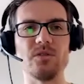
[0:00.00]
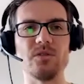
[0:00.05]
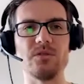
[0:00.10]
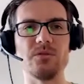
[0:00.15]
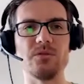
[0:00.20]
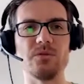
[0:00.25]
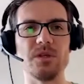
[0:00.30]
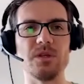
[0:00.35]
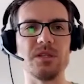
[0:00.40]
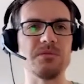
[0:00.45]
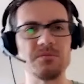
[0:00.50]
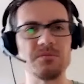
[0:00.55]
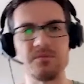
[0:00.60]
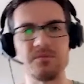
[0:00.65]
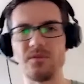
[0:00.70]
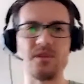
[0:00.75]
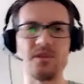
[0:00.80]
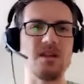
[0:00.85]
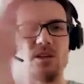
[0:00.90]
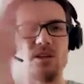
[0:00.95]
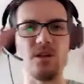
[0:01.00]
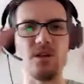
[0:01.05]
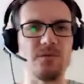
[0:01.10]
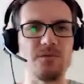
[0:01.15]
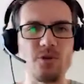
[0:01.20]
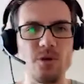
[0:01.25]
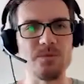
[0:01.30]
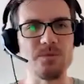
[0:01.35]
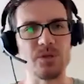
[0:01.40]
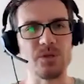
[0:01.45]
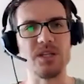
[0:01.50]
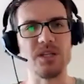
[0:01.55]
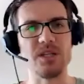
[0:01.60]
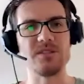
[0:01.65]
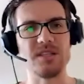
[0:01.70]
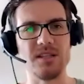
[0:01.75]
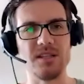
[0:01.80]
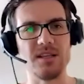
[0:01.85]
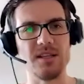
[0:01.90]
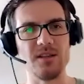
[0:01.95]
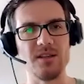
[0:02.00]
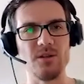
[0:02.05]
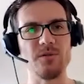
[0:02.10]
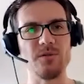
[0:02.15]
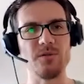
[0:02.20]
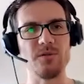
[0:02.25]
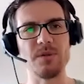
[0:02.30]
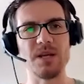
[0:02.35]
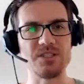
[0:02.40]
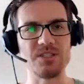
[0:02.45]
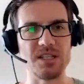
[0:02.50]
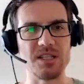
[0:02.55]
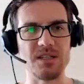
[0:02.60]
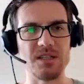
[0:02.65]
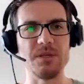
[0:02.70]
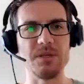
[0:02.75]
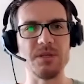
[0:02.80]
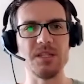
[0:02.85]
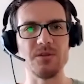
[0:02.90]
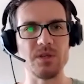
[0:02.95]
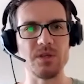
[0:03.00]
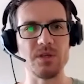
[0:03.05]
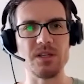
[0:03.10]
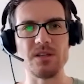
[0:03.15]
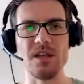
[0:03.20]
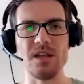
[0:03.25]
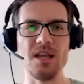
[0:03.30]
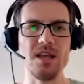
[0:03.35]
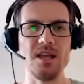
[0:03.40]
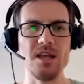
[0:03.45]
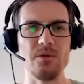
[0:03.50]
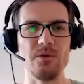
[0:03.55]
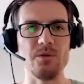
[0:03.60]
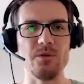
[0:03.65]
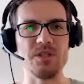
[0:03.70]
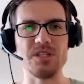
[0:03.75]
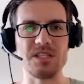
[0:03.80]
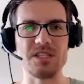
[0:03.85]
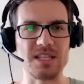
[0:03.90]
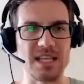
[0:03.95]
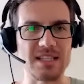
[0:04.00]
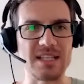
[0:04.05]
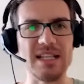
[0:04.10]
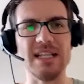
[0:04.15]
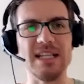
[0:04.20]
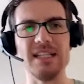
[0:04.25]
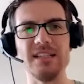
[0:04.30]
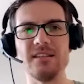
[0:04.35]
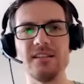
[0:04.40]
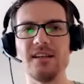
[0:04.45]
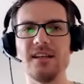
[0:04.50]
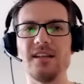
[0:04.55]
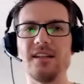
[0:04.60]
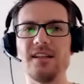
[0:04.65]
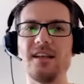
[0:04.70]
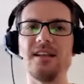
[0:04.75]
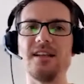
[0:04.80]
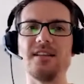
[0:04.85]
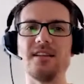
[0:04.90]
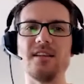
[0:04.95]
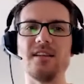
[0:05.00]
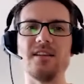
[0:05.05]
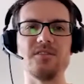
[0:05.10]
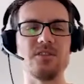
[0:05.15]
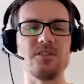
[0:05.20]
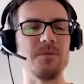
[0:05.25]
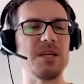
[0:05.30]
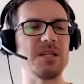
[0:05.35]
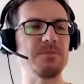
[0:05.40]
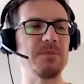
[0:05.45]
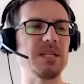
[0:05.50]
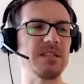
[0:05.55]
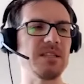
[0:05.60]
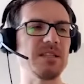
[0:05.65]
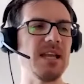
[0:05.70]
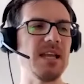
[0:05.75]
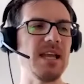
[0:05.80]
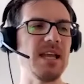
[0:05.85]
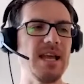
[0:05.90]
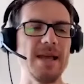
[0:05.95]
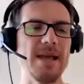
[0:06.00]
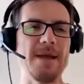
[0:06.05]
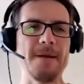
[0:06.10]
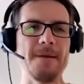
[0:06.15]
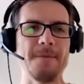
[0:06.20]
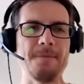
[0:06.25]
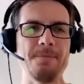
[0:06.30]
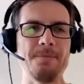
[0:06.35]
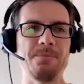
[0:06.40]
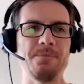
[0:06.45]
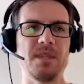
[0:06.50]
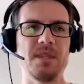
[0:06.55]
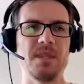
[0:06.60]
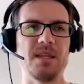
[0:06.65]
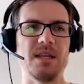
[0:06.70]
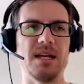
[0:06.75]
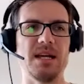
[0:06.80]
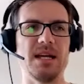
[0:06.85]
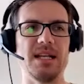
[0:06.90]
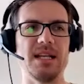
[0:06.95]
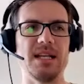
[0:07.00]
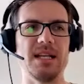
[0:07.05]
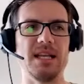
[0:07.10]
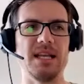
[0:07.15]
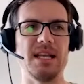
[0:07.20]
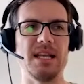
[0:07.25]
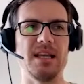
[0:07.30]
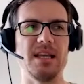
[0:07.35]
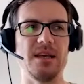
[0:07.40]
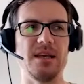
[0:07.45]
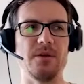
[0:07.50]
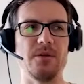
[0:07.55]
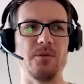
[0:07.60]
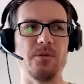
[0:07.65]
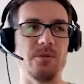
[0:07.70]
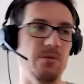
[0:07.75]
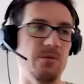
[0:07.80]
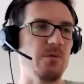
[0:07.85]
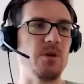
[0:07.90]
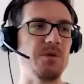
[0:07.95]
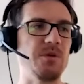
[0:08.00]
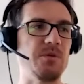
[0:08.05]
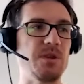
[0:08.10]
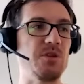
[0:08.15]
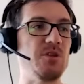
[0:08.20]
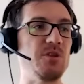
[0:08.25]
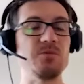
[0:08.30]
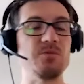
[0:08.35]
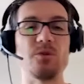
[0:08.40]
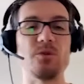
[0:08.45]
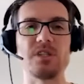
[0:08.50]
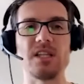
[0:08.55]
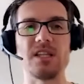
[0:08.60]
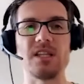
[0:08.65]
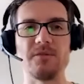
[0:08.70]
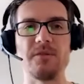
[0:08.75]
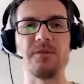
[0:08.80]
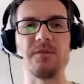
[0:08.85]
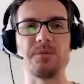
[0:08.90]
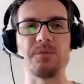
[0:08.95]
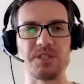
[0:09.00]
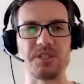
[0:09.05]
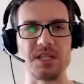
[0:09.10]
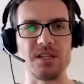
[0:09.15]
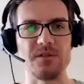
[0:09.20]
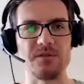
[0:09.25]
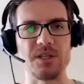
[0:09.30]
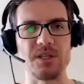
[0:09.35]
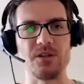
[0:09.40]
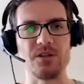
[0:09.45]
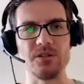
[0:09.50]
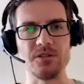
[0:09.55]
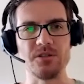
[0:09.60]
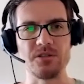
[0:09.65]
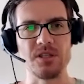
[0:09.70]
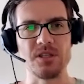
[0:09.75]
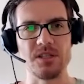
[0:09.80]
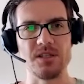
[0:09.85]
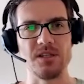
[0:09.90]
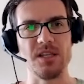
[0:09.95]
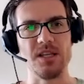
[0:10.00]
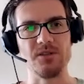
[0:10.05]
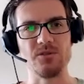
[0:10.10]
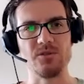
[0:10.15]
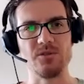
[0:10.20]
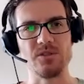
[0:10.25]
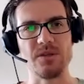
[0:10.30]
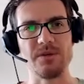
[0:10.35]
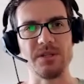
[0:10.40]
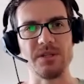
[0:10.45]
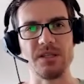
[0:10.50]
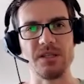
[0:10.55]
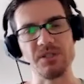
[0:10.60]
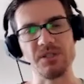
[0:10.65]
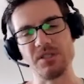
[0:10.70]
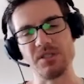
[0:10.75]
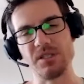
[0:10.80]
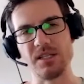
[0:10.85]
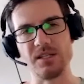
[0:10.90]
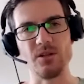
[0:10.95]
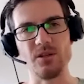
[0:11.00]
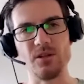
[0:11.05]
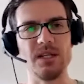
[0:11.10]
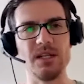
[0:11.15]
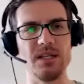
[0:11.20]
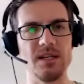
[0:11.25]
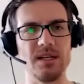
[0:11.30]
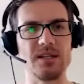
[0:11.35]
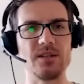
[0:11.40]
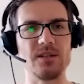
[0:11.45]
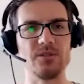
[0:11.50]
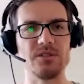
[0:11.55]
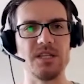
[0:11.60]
with a lot of components and a lot of magic in the middle. We just get clean in some aspect, and we reduce more than the 50% of the cost, near to 70% global across